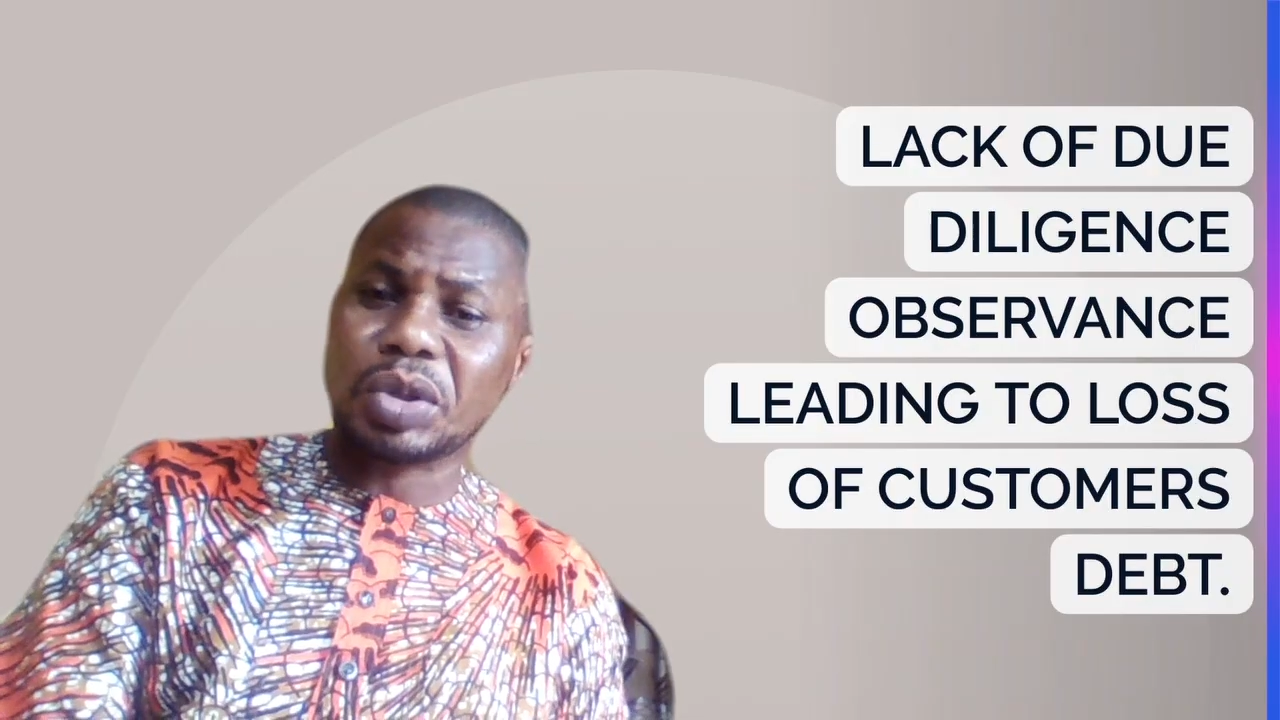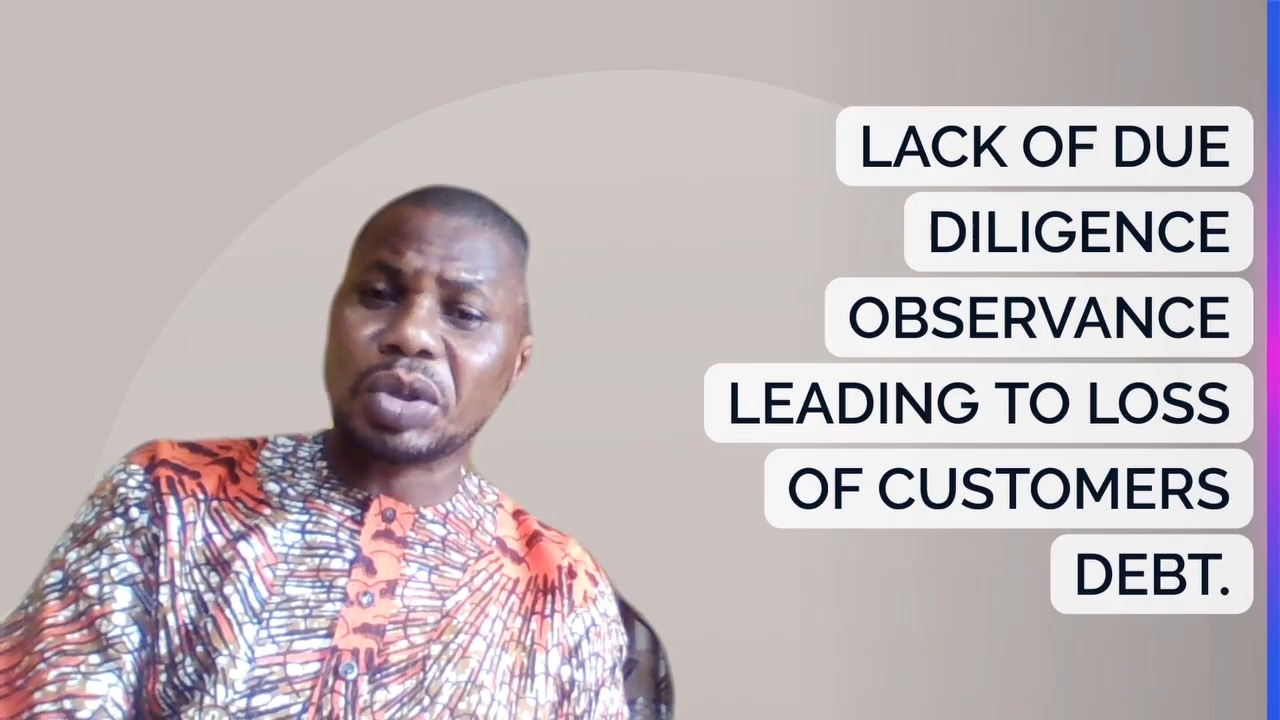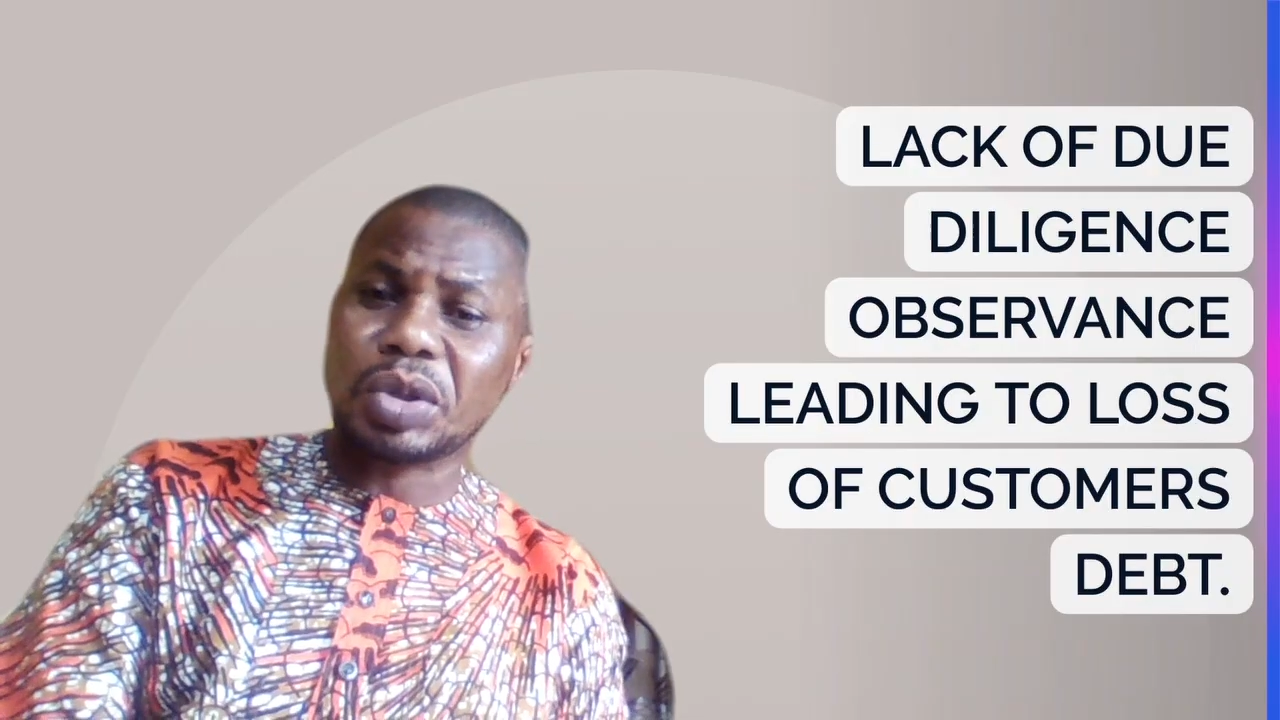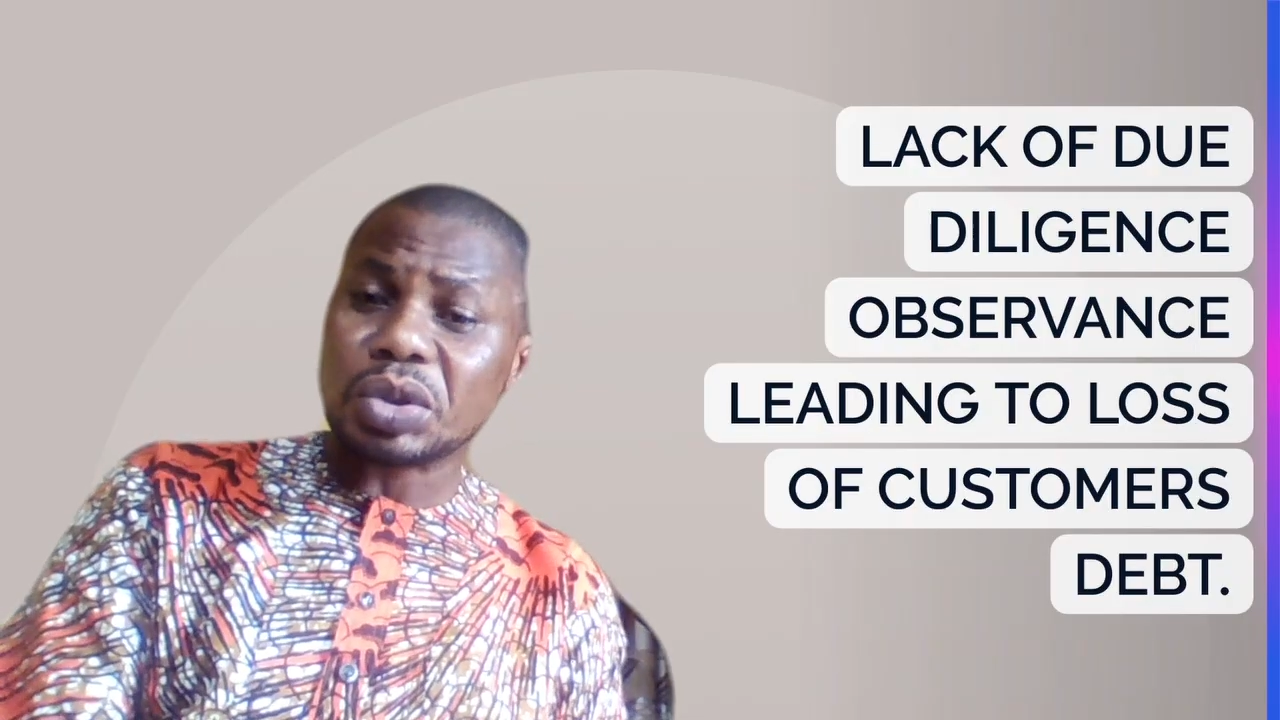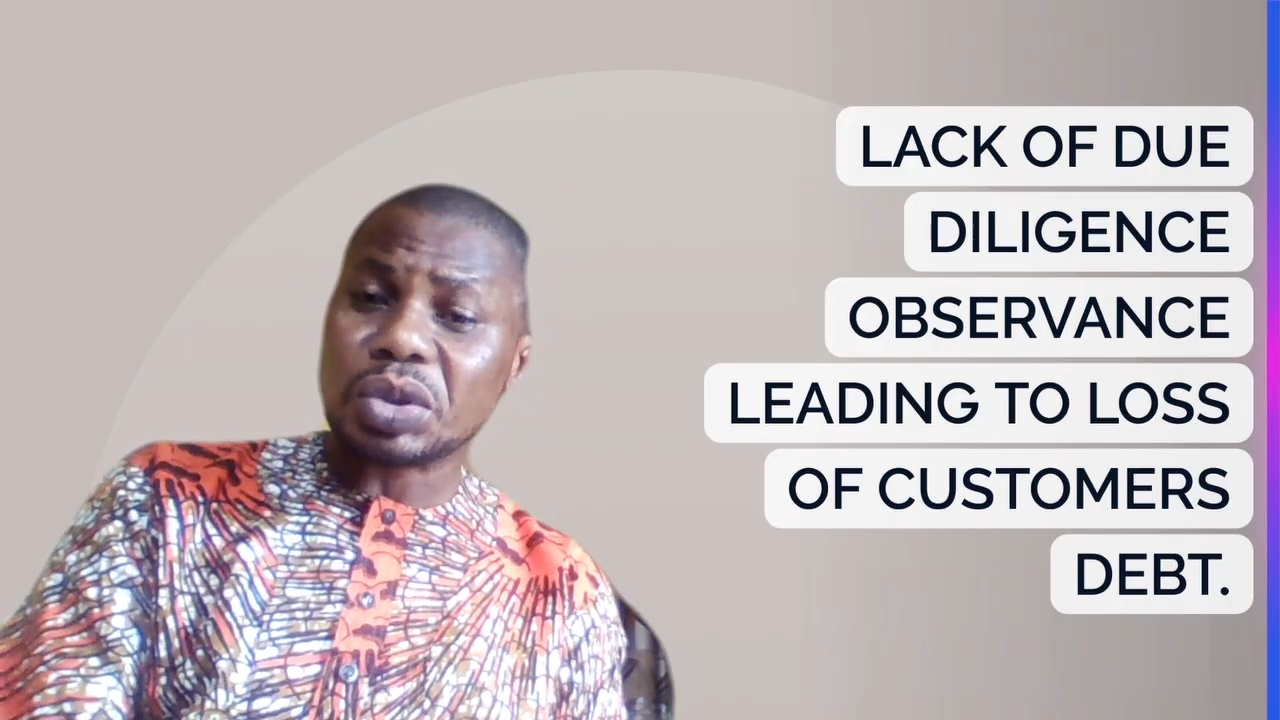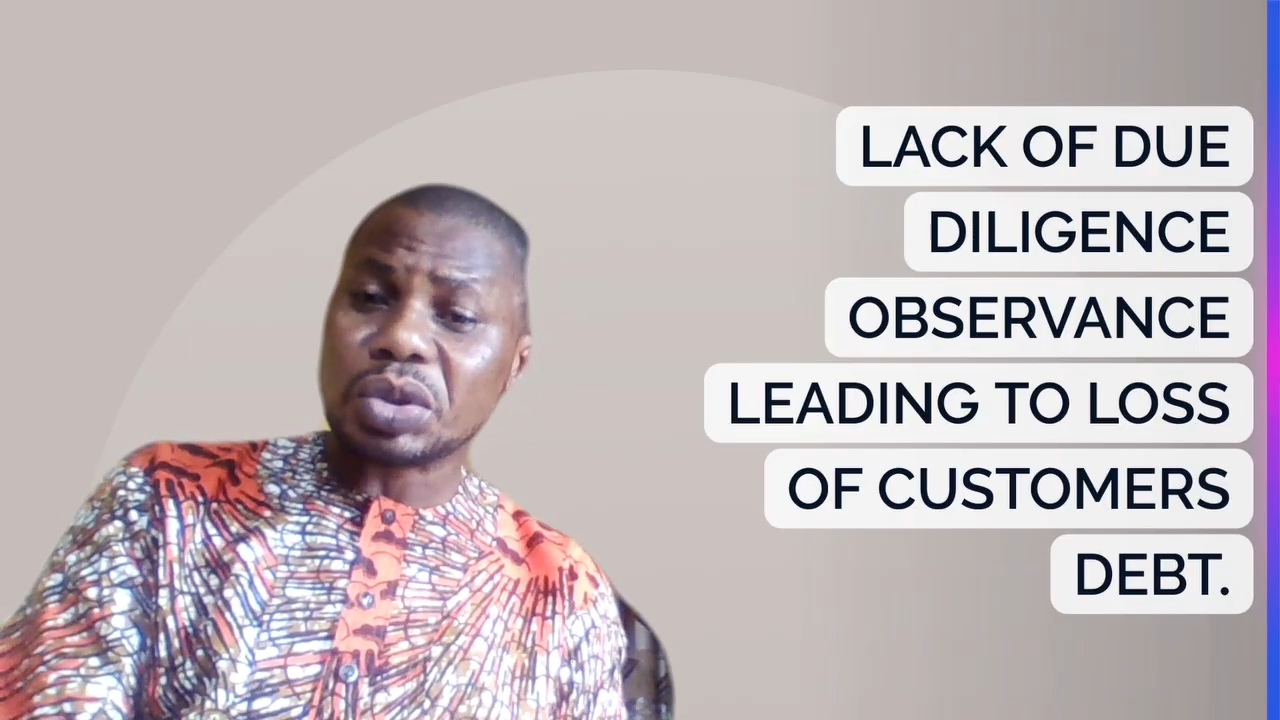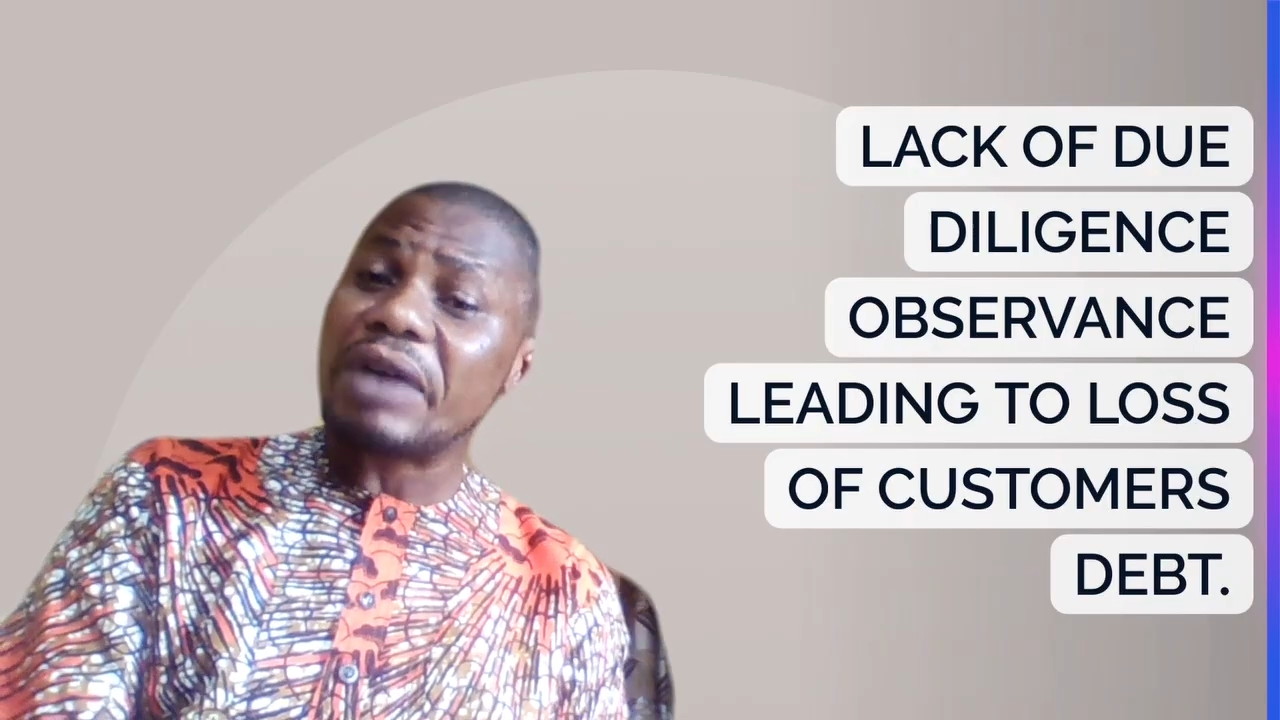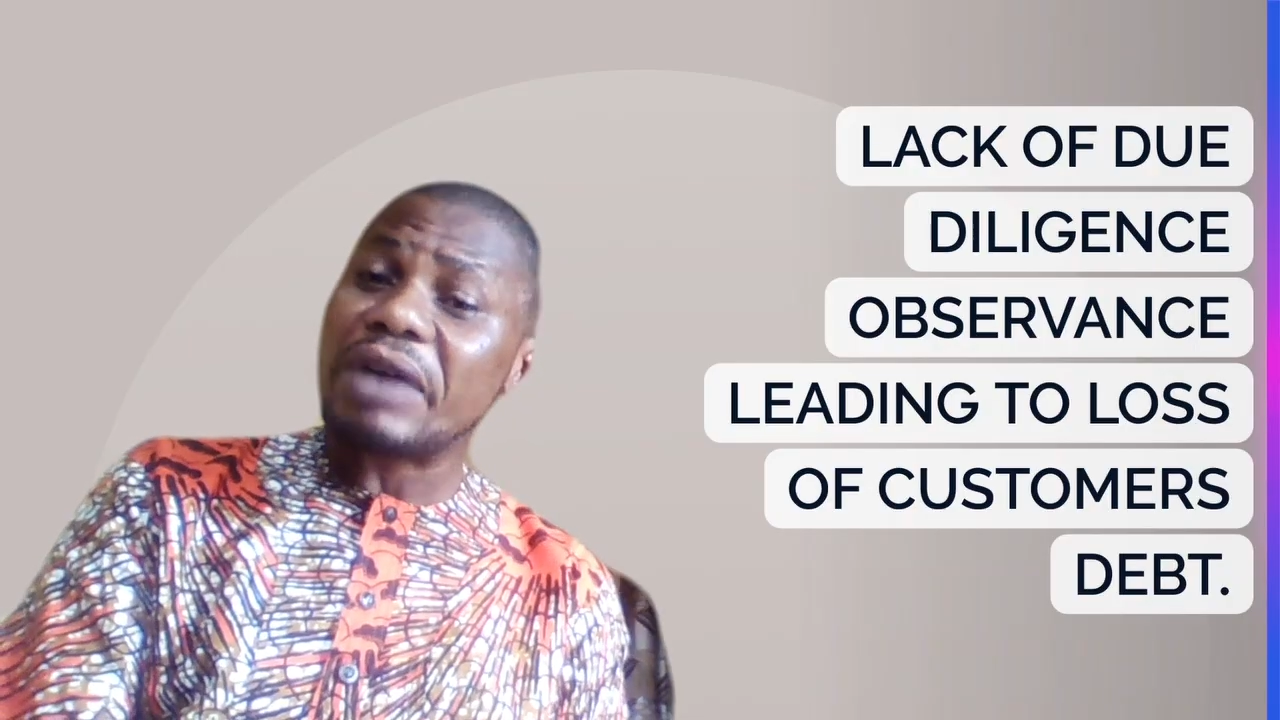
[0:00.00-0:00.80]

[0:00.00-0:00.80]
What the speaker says: because you don't